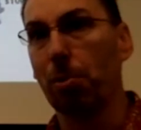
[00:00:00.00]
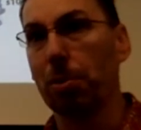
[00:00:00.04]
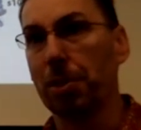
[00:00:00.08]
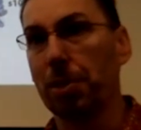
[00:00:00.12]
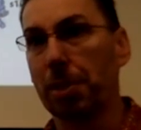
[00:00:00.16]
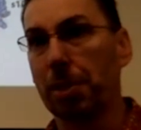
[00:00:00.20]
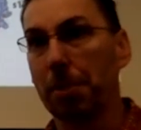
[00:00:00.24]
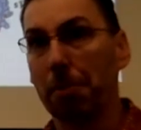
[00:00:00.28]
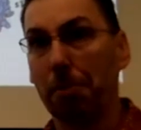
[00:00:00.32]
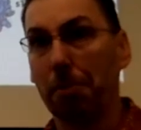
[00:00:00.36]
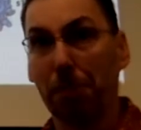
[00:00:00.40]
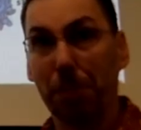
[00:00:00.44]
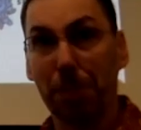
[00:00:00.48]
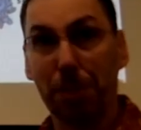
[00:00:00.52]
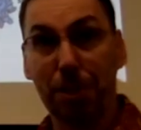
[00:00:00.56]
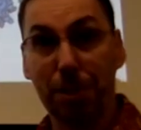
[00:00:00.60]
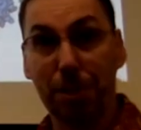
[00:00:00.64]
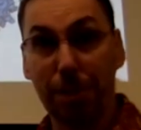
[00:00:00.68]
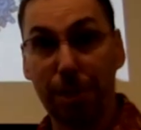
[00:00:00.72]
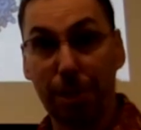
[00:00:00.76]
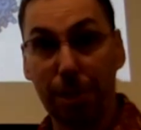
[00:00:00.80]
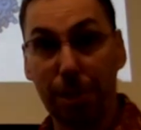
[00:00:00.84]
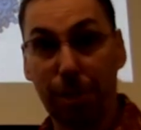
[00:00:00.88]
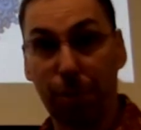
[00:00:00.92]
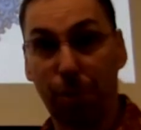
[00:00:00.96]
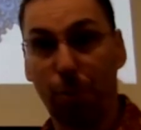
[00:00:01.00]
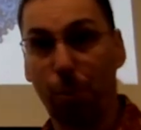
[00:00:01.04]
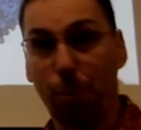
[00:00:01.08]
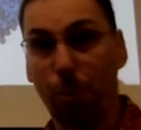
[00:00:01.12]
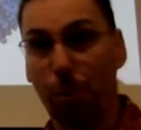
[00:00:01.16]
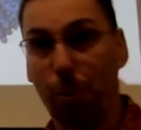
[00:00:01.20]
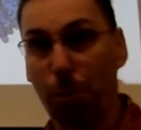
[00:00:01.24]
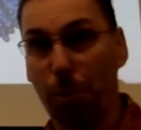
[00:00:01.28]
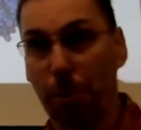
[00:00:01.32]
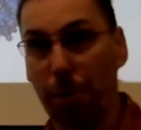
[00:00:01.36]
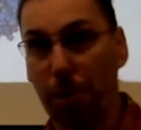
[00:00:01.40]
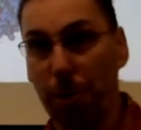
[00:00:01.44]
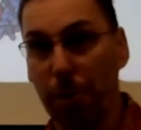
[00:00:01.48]
and some of it is
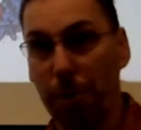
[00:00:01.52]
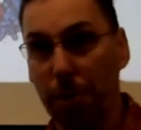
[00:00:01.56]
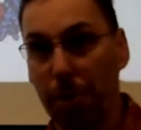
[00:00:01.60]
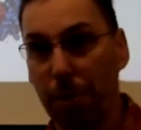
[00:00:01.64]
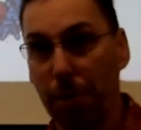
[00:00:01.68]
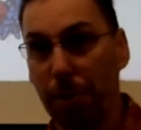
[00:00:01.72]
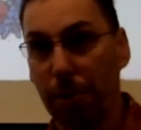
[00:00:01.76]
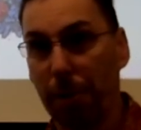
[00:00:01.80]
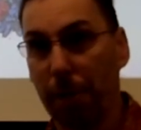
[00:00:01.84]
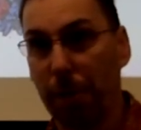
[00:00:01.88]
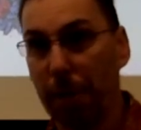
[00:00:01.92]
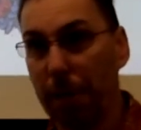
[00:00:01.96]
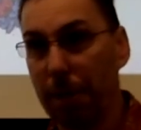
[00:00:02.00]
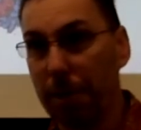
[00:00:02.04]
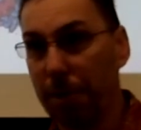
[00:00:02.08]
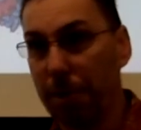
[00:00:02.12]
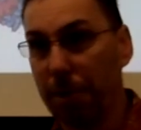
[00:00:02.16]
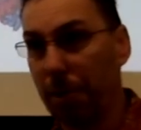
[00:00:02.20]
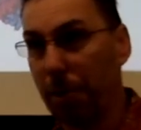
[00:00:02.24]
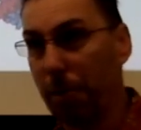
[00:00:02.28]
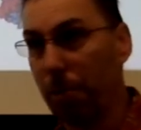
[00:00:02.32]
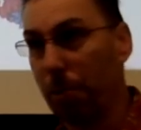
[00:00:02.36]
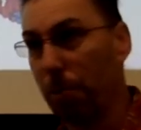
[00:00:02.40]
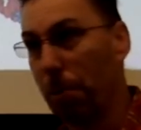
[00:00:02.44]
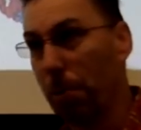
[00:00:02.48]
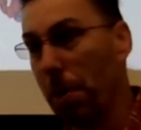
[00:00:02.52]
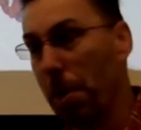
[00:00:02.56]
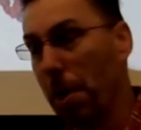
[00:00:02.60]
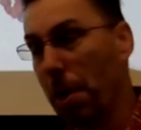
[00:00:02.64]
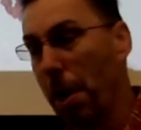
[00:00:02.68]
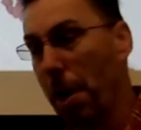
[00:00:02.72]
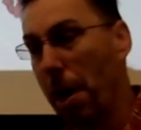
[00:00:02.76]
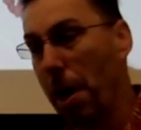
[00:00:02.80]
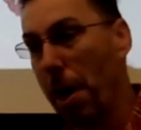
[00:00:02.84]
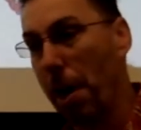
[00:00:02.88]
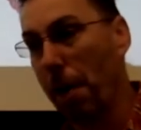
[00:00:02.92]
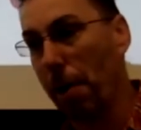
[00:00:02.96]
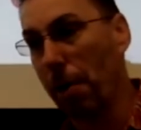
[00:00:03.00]
disordered. Okay, so
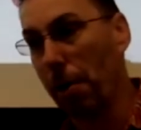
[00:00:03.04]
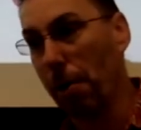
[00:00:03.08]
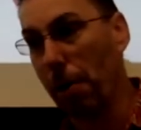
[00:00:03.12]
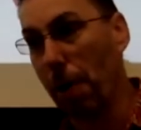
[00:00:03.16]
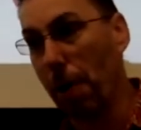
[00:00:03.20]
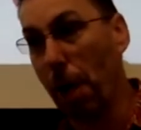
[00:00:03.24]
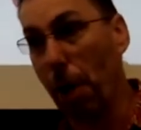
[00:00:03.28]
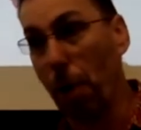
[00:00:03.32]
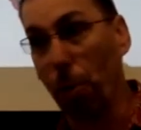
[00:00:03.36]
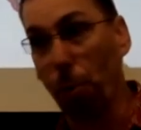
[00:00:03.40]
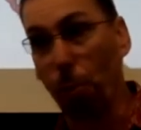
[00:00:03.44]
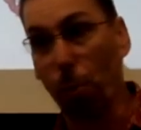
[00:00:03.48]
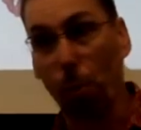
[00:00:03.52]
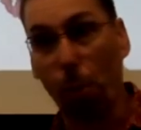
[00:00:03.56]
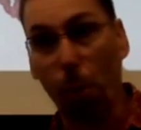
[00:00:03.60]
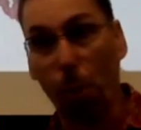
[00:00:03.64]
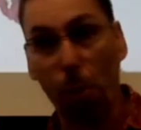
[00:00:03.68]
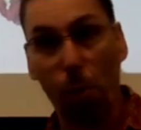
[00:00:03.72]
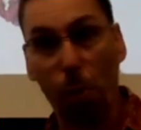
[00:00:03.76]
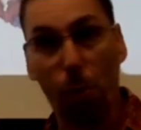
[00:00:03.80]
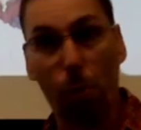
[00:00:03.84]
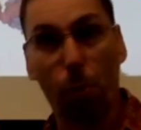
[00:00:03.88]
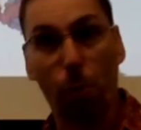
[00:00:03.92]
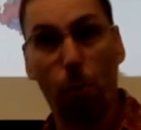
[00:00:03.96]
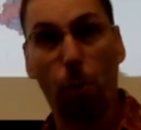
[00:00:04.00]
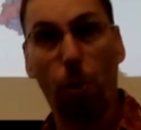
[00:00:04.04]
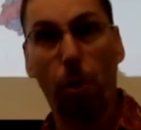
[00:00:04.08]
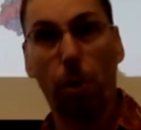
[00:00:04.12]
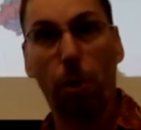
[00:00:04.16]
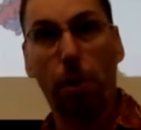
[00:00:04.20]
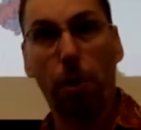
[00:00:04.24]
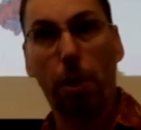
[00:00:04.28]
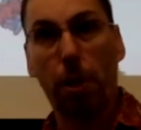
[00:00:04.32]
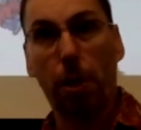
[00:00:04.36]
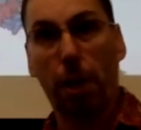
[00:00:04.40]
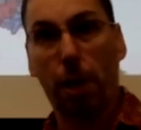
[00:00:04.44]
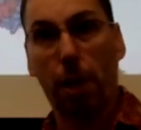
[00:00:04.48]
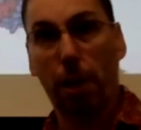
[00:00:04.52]
our role
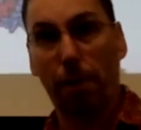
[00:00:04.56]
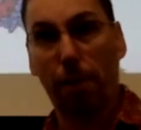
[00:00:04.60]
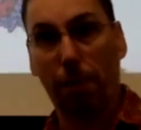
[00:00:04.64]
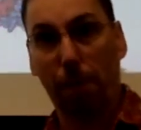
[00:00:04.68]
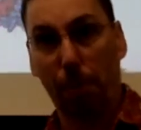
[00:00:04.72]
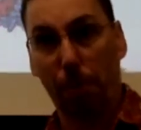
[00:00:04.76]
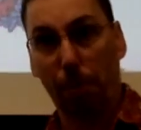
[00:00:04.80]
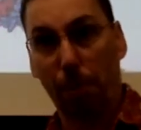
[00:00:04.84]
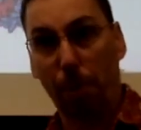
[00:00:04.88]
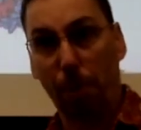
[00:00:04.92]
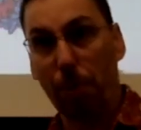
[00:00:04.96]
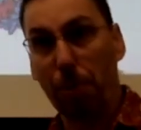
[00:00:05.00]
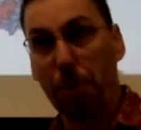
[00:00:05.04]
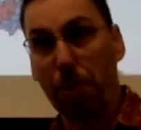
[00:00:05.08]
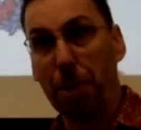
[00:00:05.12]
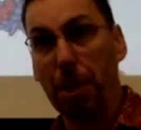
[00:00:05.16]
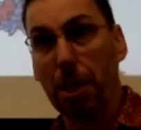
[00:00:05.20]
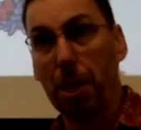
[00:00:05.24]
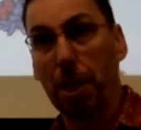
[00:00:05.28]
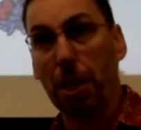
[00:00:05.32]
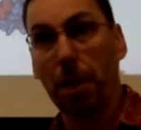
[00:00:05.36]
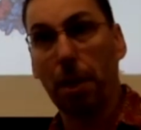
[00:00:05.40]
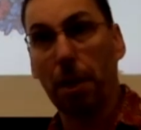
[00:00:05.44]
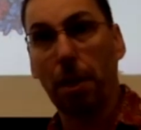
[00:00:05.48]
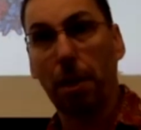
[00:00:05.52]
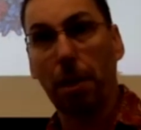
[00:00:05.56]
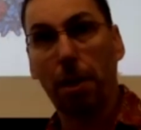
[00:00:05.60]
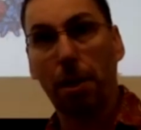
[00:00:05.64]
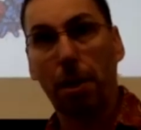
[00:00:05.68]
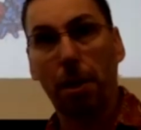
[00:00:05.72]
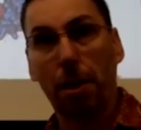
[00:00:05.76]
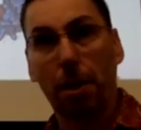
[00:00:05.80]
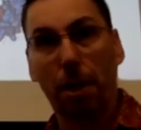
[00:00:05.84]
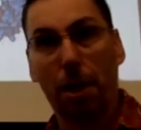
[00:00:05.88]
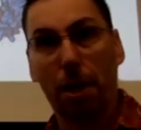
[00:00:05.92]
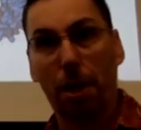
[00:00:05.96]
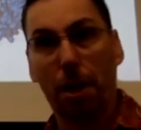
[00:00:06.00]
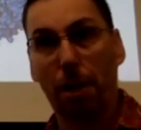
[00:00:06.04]
of our protein
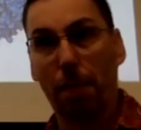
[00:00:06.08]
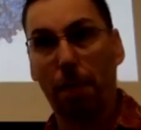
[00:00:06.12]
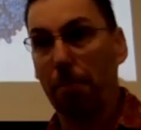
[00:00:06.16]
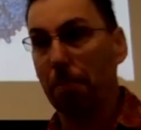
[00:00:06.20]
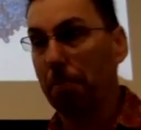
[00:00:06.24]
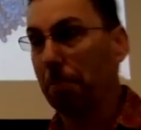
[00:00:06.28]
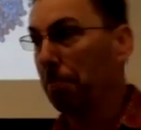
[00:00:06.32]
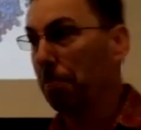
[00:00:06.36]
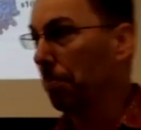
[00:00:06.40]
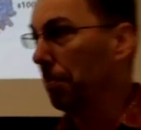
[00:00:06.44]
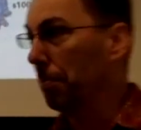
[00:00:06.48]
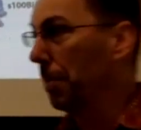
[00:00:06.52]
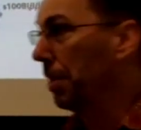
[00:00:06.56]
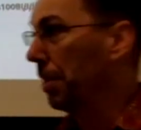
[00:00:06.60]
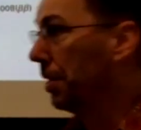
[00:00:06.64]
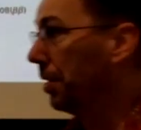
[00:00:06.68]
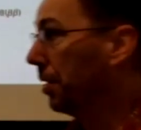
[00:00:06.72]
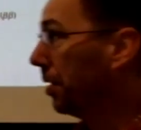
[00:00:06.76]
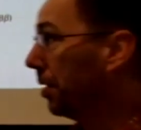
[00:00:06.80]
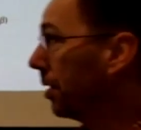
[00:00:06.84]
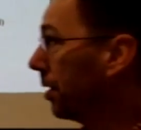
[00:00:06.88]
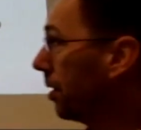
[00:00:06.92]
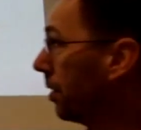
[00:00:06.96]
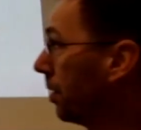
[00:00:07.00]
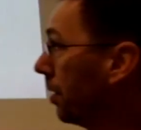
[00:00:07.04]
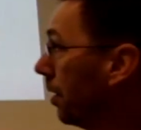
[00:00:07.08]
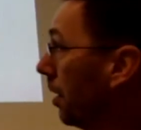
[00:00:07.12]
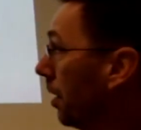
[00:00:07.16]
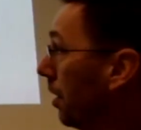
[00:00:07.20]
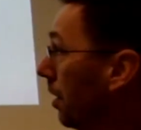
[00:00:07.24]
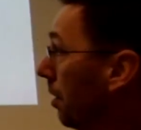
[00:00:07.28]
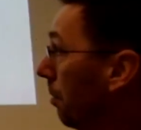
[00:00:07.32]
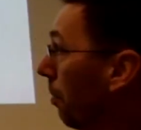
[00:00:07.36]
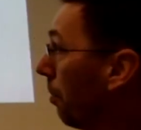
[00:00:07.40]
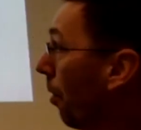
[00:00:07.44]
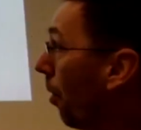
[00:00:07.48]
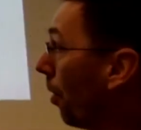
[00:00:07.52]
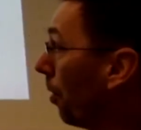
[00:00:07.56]
is
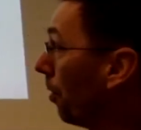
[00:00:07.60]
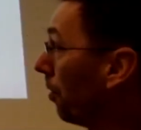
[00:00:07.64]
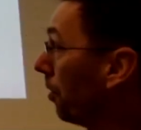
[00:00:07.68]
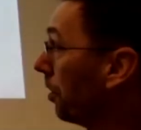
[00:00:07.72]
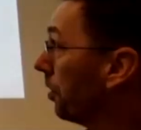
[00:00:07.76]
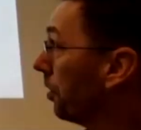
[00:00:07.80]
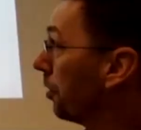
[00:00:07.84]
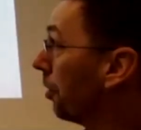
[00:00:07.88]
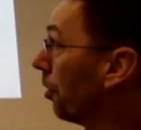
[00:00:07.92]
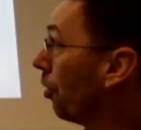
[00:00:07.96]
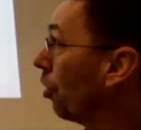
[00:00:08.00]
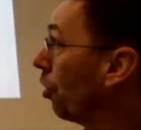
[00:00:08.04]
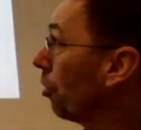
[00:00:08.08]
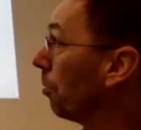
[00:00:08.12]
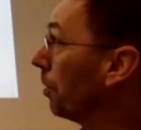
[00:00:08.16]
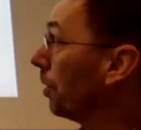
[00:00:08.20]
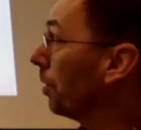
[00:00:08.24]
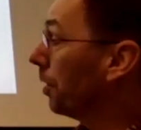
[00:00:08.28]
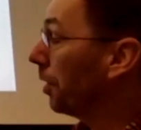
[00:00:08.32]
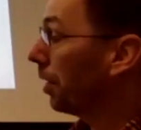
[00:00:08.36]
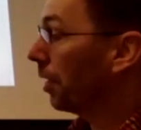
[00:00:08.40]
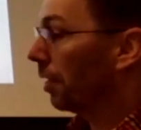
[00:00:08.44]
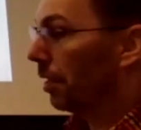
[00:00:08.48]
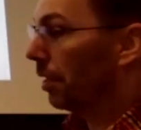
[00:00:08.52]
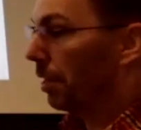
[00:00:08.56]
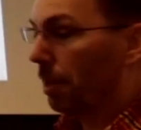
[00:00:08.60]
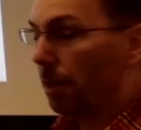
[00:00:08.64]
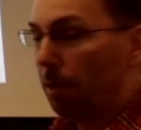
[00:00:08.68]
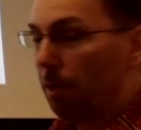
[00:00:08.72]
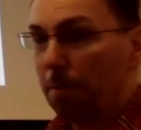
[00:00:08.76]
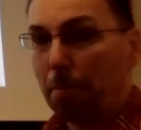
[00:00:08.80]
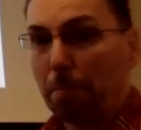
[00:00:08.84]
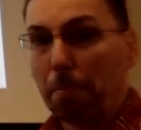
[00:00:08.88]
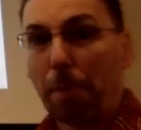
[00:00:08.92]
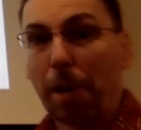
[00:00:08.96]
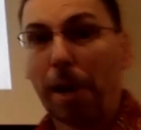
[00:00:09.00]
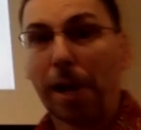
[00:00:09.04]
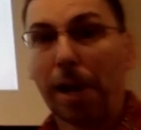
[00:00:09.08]
in part determined
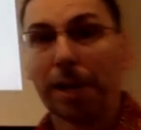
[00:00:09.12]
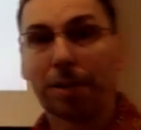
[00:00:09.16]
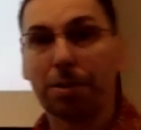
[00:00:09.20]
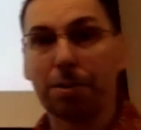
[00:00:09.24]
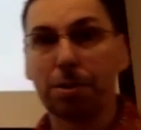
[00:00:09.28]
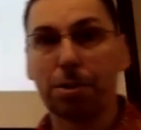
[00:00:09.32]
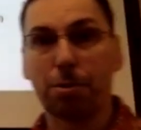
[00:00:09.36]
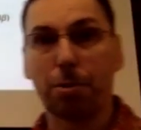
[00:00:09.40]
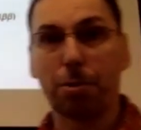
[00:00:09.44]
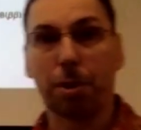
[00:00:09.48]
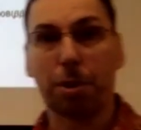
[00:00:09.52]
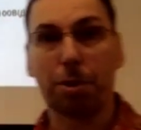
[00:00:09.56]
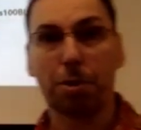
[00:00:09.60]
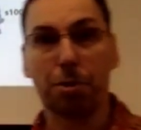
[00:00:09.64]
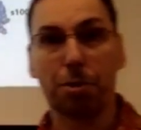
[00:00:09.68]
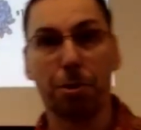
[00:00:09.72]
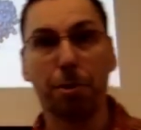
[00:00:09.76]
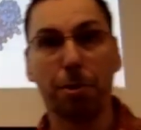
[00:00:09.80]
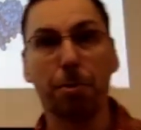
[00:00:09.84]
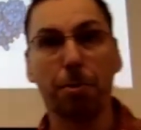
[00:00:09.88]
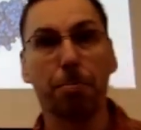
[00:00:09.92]
by its structure.